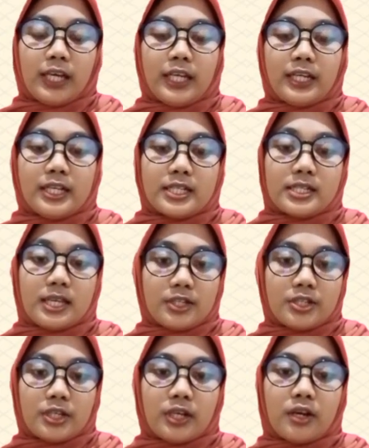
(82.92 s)
In this
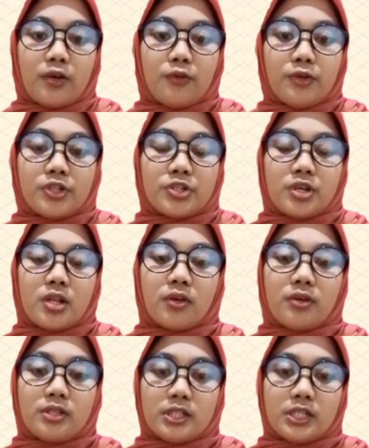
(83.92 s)
section, we shall
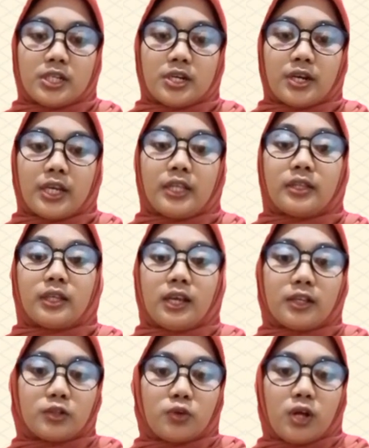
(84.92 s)
consider
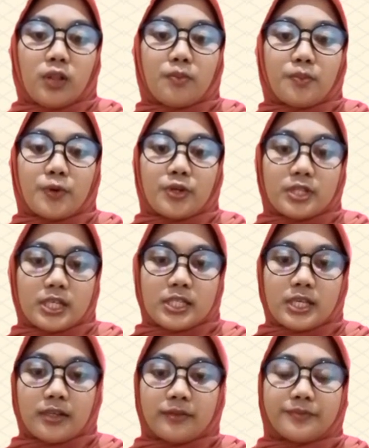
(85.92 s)
intellectual
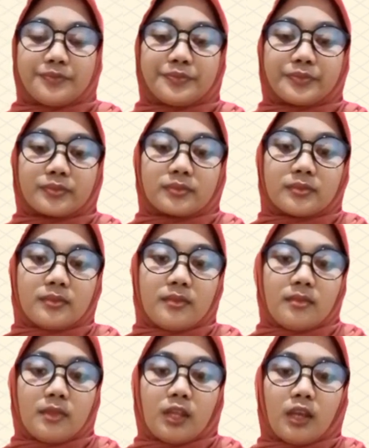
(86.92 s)
processing,
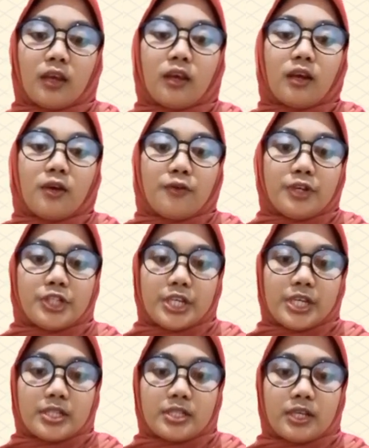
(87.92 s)
which
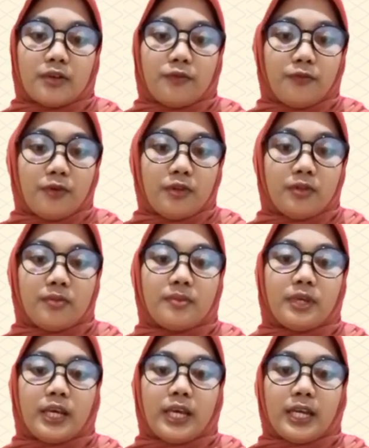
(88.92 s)
is involved
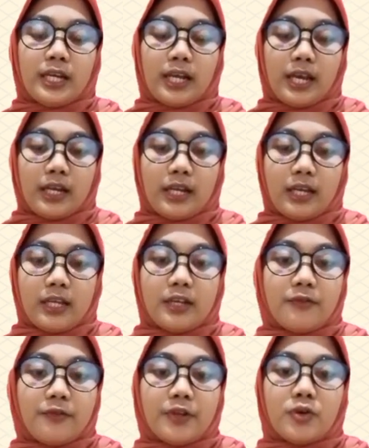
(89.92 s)
in an
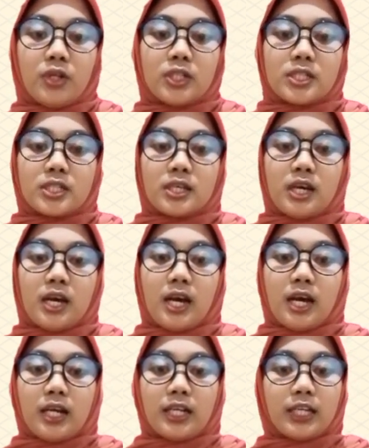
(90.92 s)
individual's
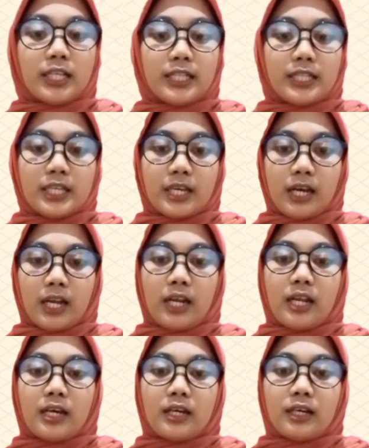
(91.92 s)
analytical
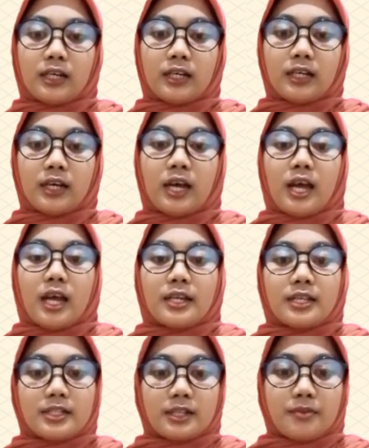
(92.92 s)

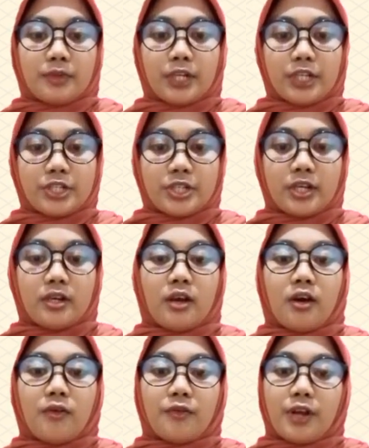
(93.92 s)
determination
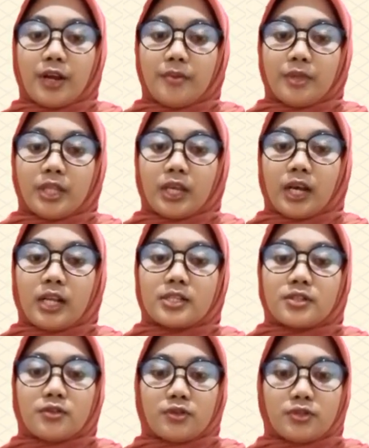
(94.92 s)
of grammatical
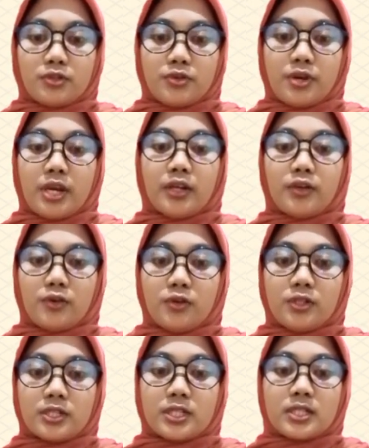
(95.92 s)
structure and
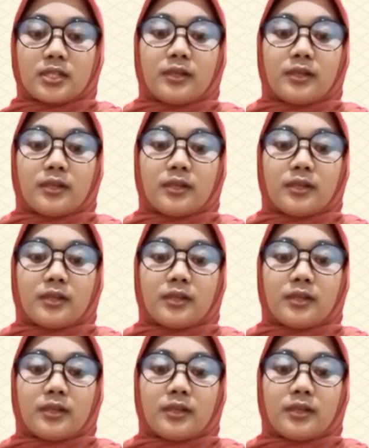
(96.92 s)
rules.